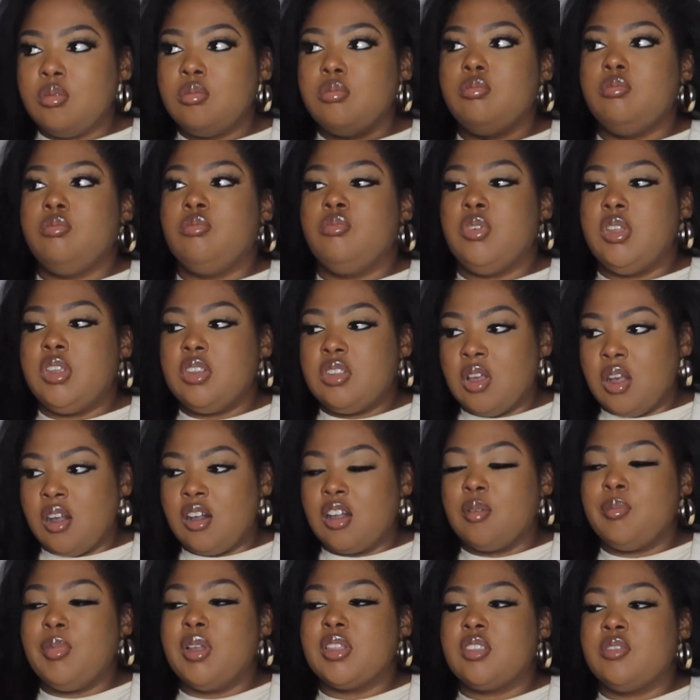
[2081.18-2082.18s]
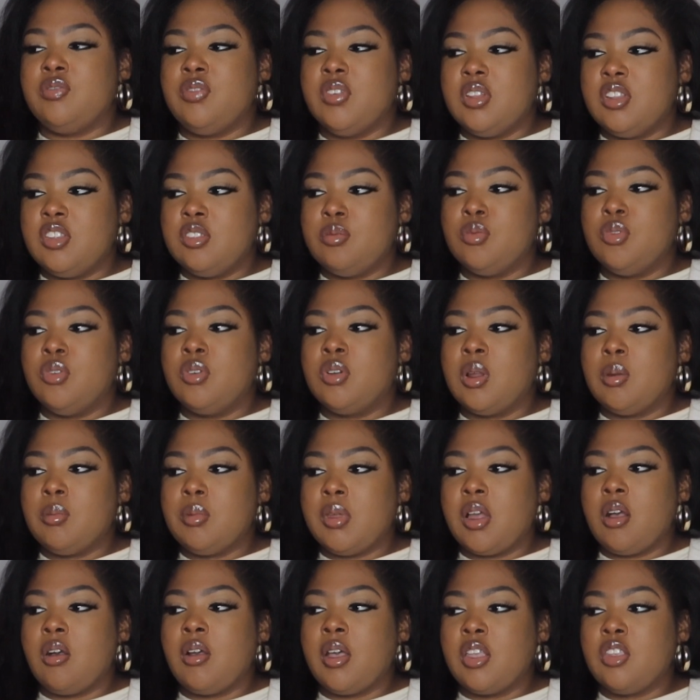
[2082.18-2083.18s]
we talk about the feelings more. I'm
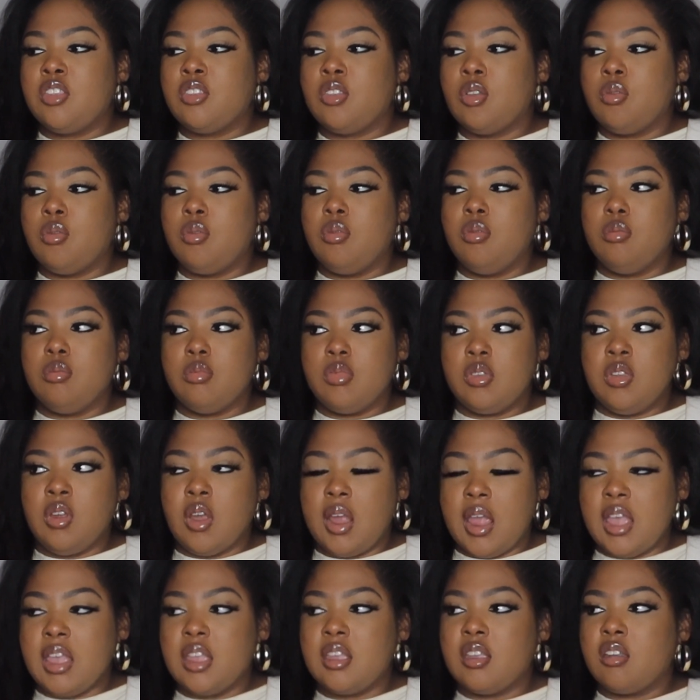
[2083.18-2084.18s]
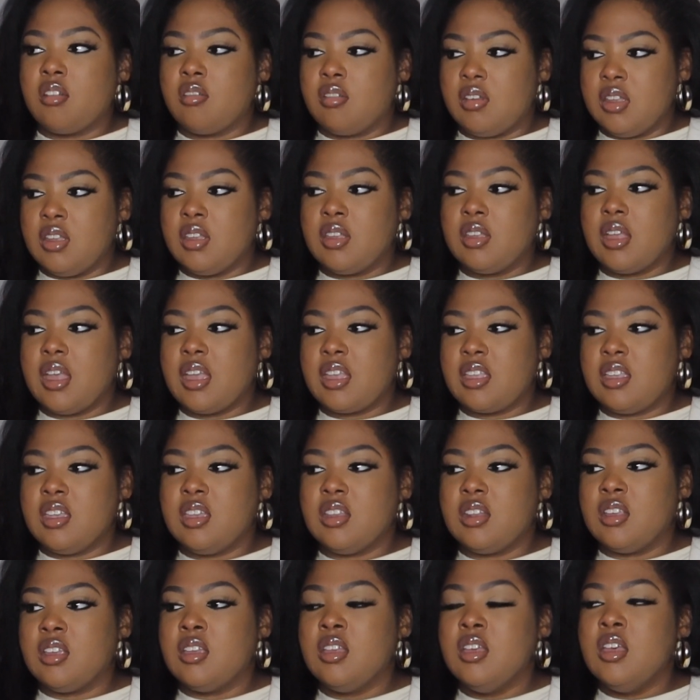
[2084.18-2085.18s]
like, okay, so you're angry. I
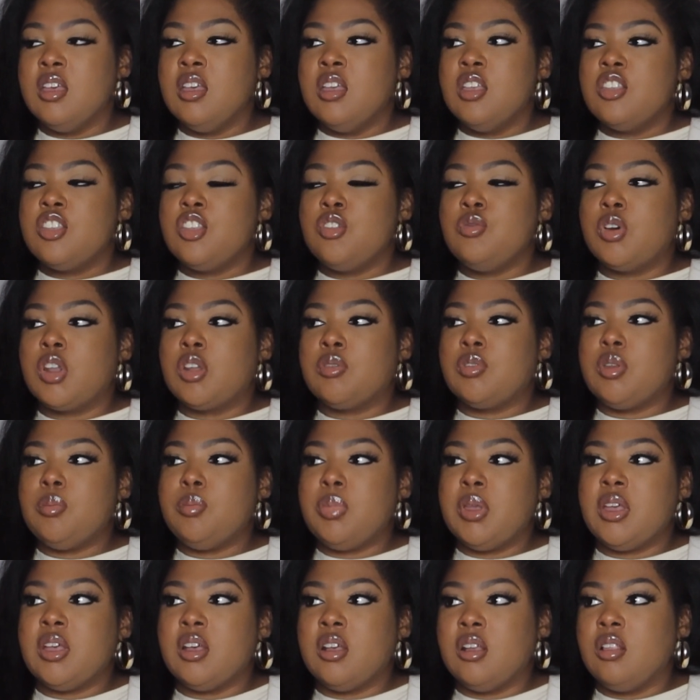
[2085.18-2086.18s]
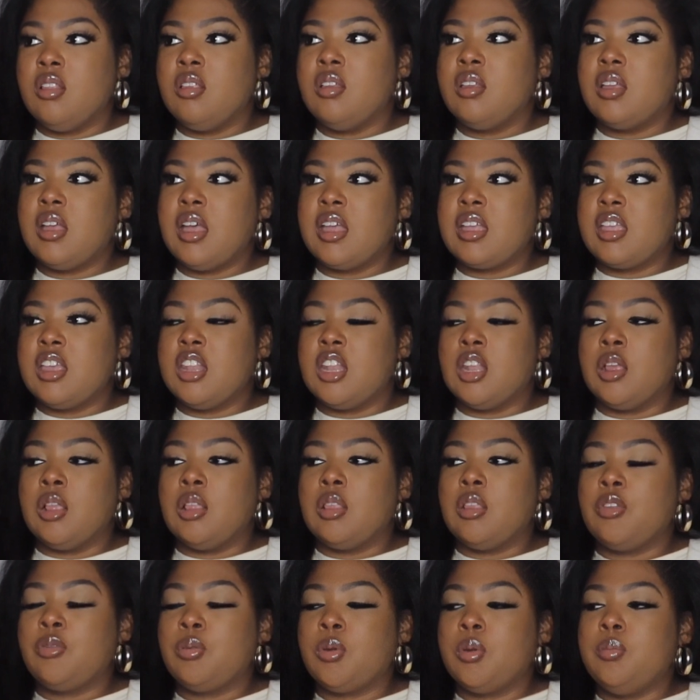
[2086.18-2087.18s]
get it. You want to rebel. I get it.
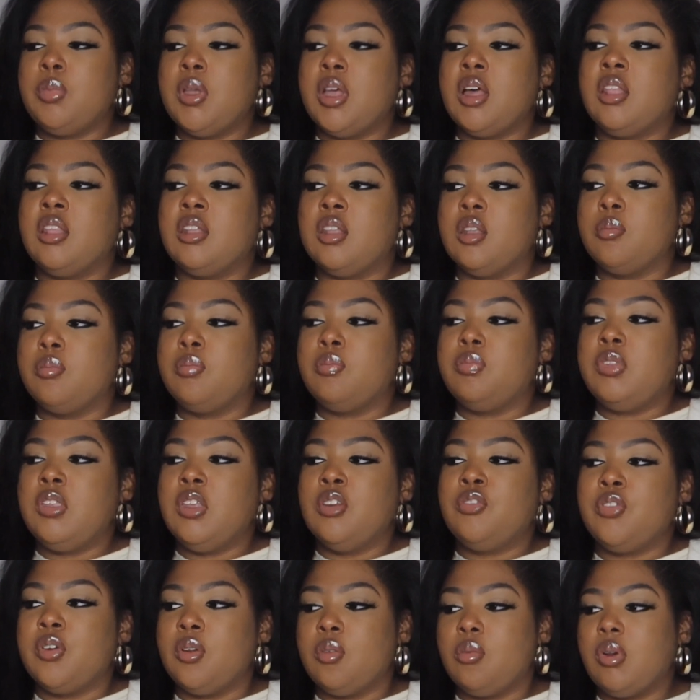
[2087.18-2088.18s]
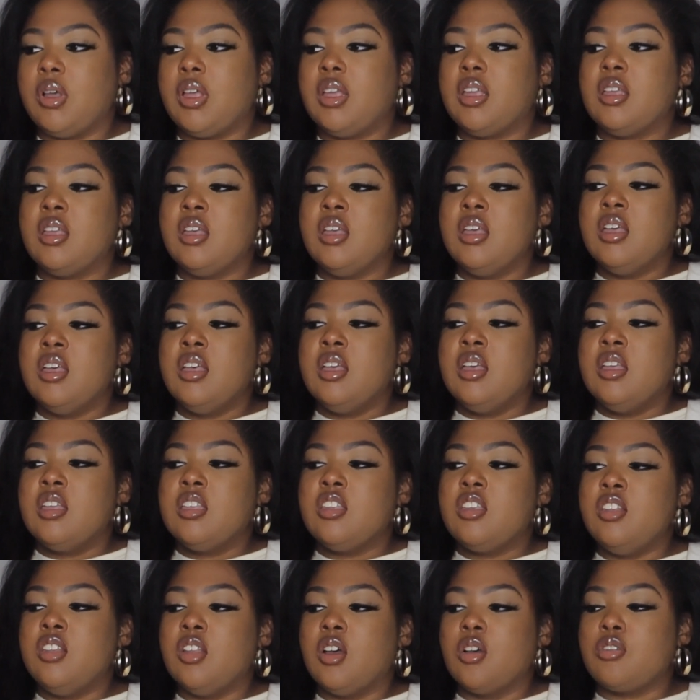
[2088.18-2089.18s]
Let's rebel in a different way.
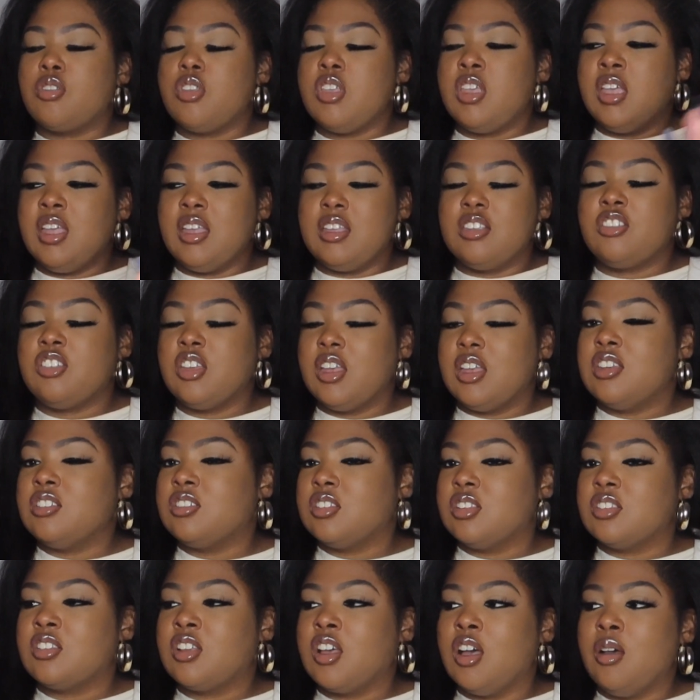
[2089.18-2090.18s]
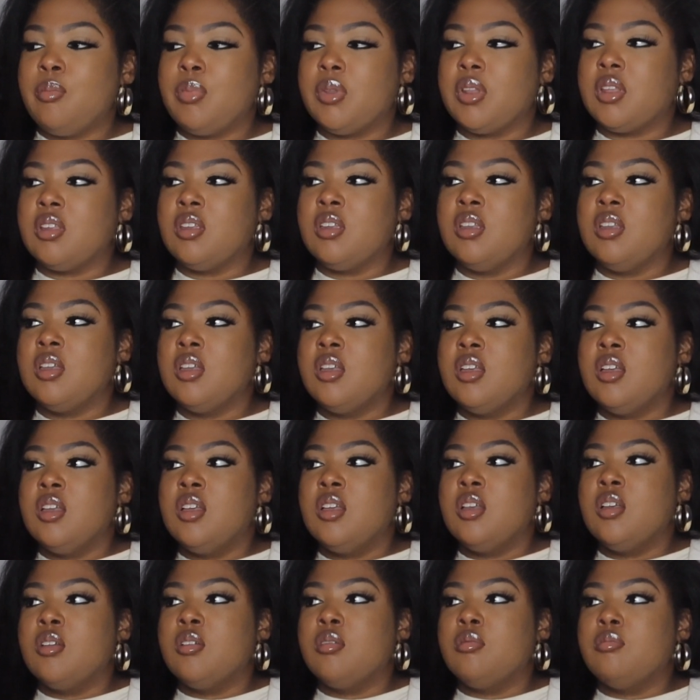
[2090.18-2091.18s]
You can't change this company,
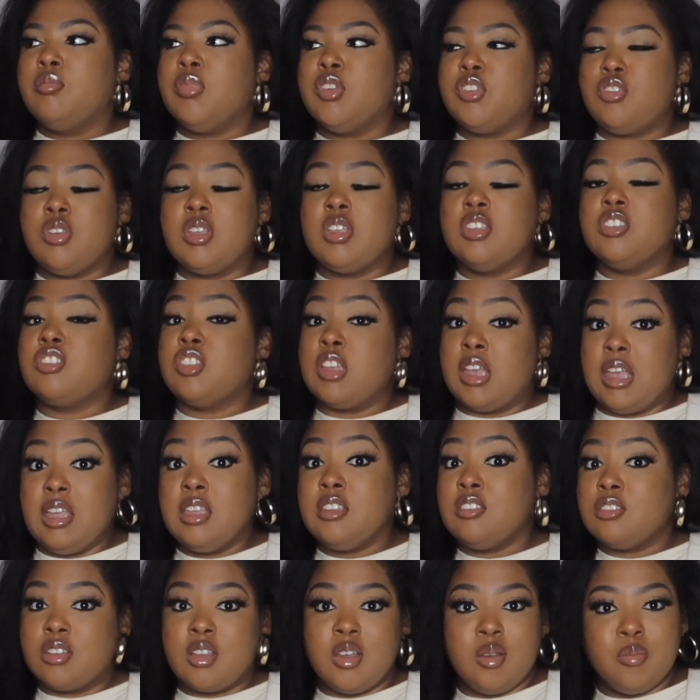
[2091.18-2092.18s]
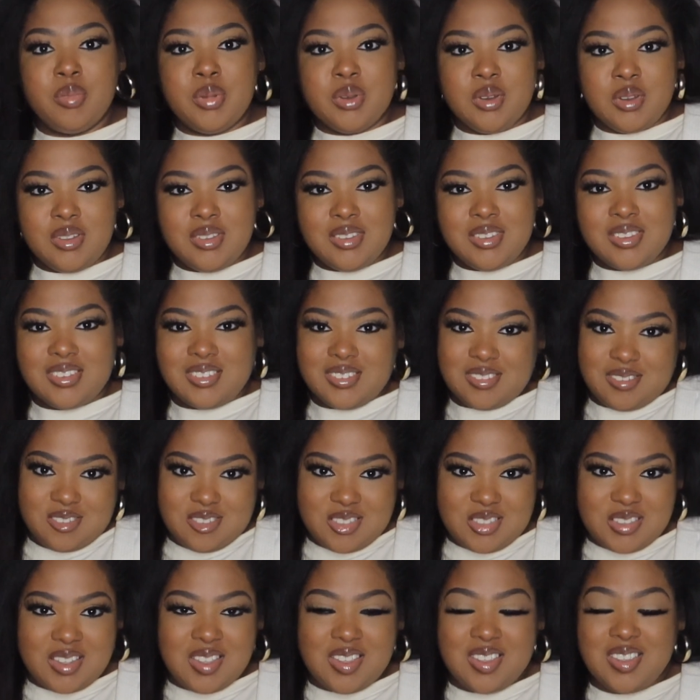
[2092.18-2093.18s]
but you can change companies.
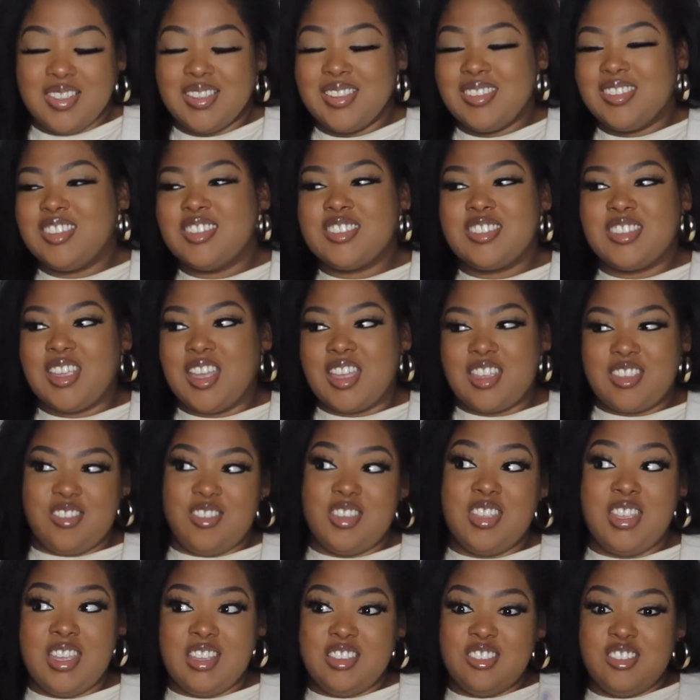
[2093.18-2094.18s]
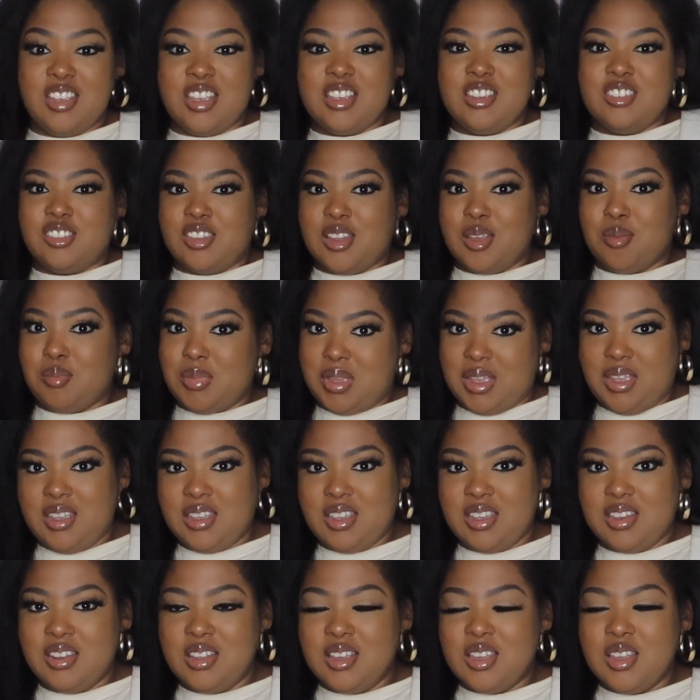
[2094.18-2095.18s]
Just like you can't change that
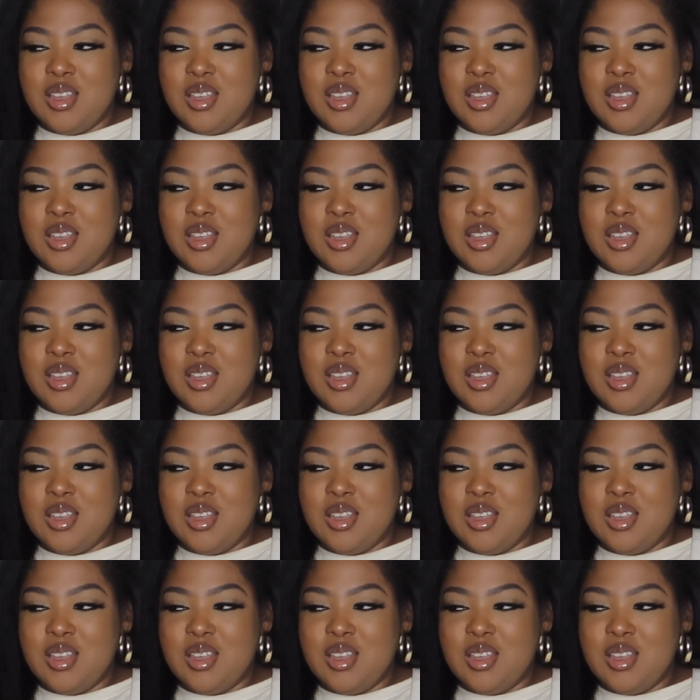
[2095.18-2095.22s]
man,